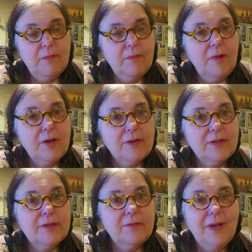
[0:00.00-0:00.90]
water
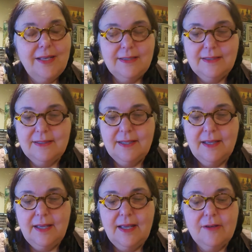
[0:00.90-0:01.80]
in the west,
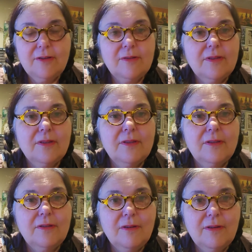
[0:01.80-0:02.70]
and earth in the
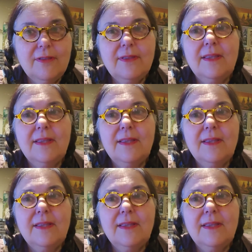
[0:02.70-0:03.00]
north,